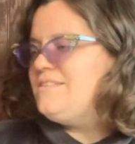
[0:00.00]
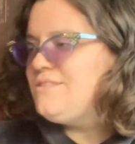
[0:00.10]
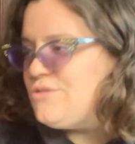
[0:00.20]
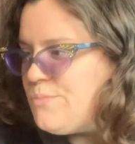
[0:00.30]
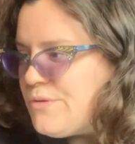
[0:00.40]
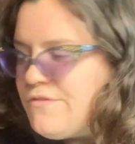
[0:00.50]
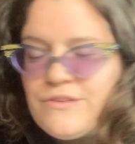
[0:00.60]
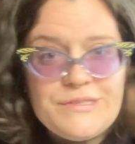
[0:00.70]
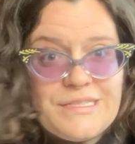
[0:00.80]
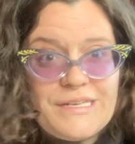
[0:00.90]

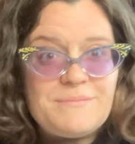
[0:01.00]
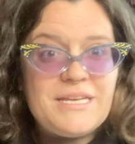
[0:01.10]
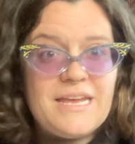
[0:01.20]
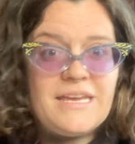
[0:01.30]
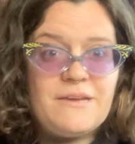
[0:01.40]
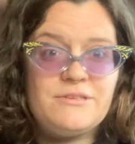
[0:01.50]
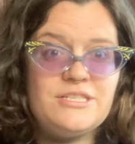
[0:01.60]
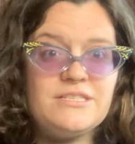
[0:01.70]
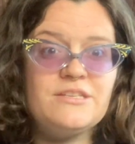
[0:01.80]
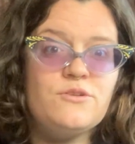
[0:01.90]
superfoods that I'm taking,
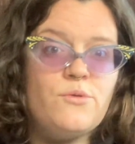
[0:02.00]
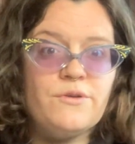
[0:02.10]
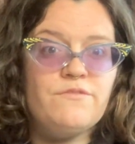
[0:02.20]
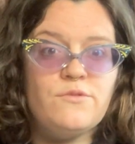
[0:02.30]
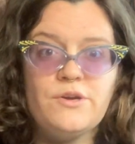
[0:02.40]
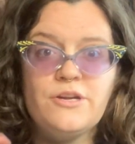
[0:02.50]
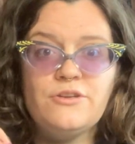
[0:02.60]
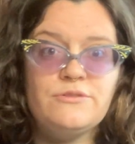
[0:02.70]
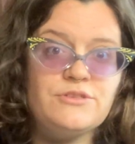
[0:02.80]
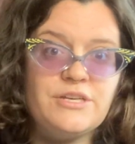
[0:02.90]
which is the core 4
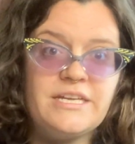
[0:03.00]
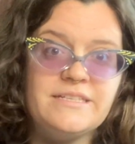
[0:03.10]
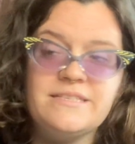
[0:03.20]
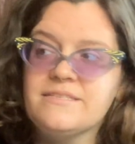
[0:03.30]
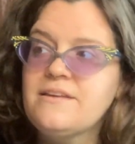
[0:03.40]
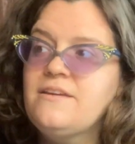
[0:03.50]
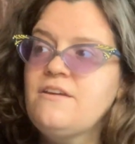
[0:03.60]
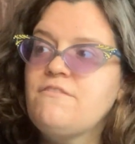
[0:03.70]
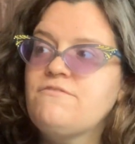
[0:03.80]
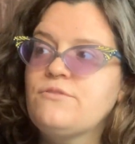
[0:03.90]
nutrients
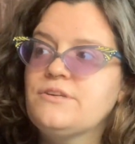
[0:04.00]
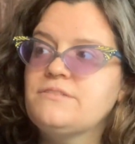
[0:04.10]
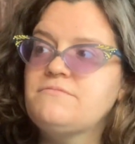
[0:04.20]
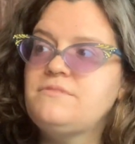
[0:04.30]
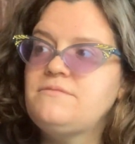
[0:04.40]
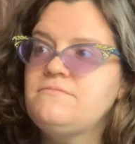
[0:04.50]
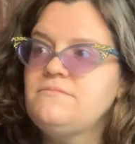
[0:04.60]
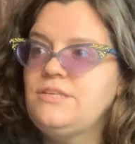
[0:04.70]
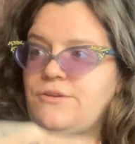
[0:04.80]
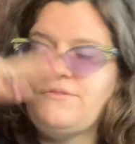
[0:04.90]
for,
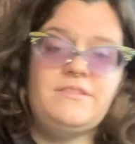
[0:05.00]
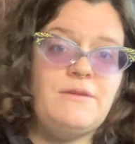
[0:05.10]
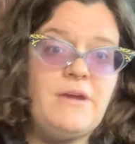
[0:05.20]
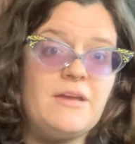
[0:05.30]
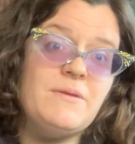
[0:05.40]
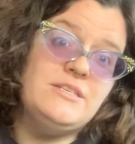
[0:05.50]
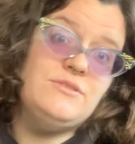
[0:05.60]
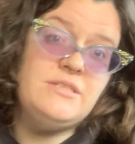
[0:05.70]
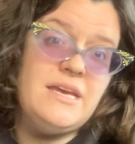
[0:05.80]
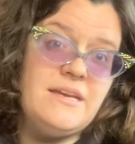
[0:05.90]
that they recommend
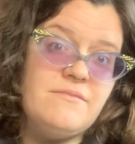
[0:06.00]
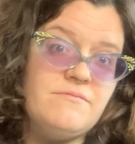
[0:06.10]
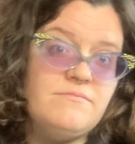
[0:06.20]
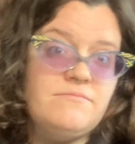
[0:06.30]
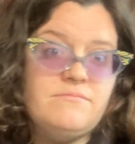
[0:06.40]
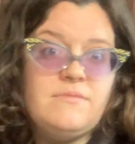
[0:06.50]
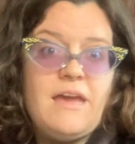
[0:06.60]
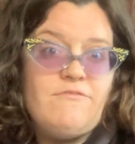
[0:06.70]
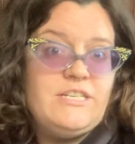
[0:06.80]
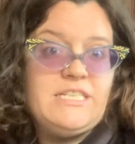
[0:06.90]
you take
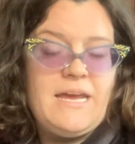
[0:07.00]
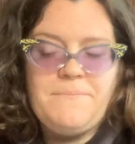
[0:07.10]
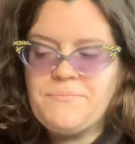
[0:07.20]
every day.